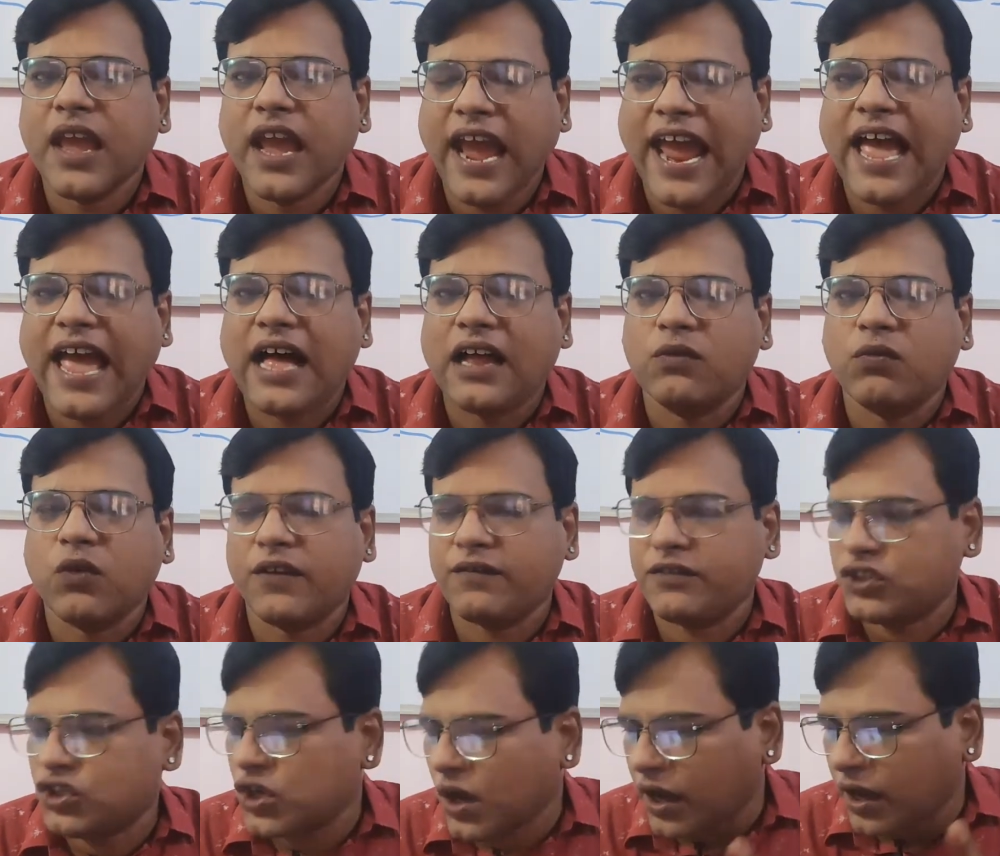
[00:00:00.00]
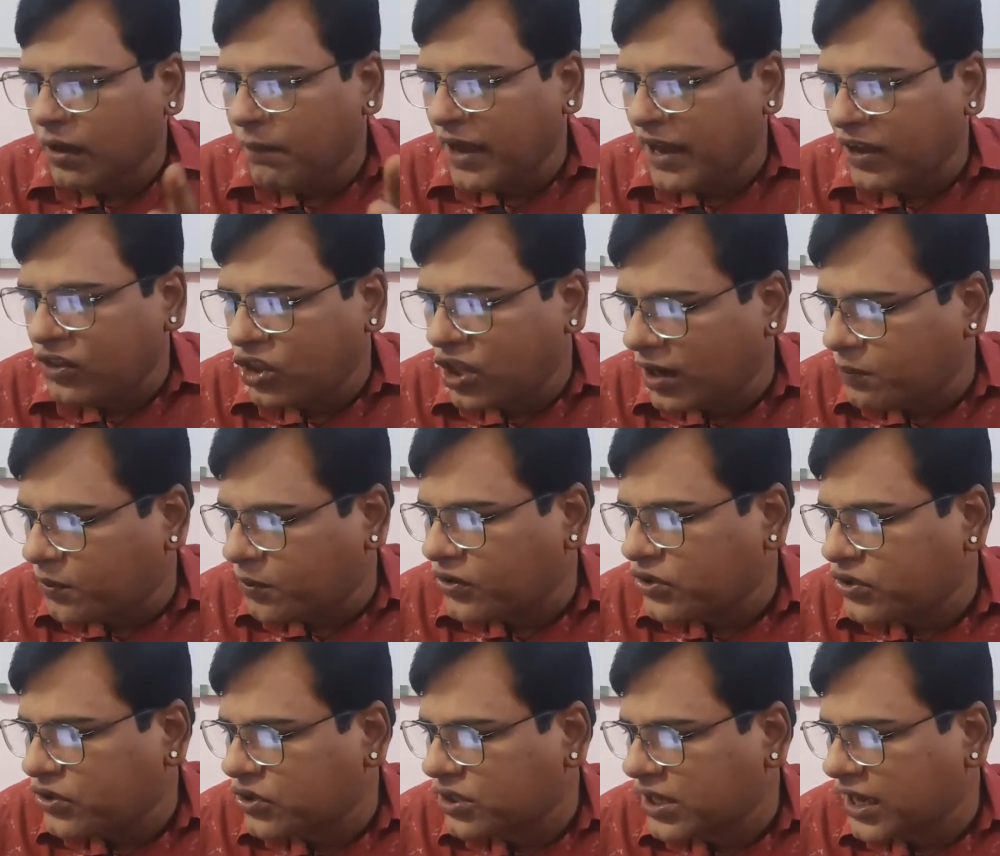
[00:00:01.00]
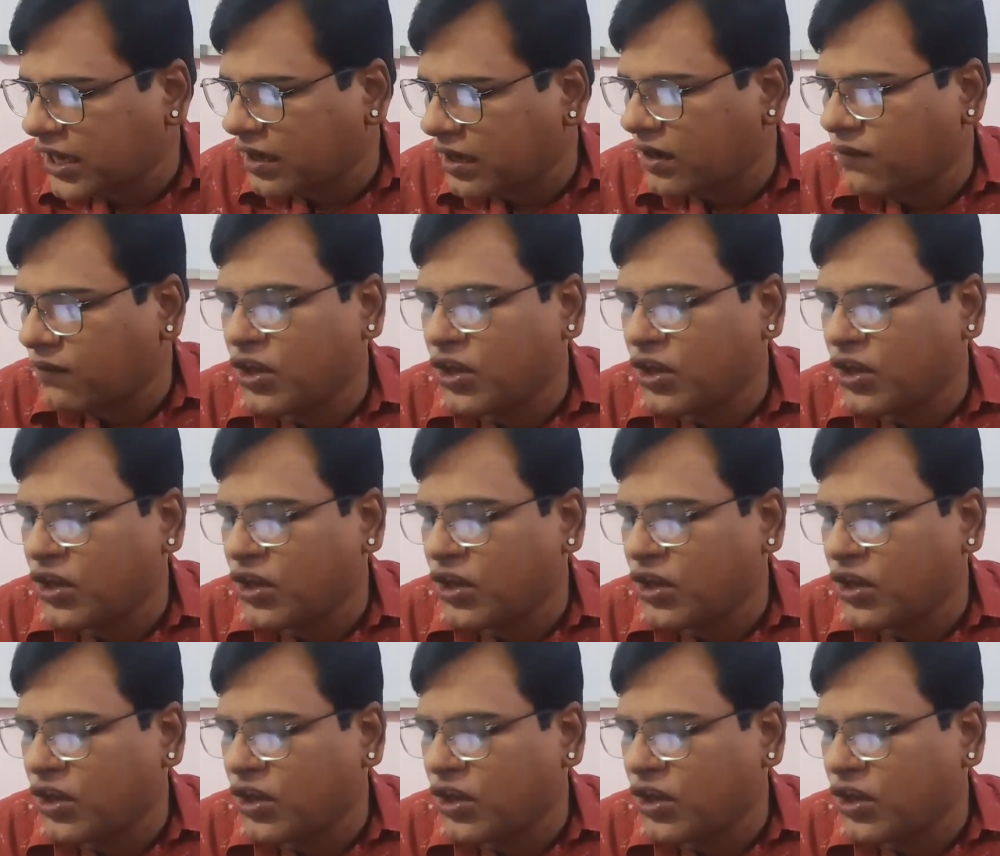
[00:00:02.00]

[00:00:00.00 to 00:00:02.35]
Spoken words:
And when we talk about third person singular,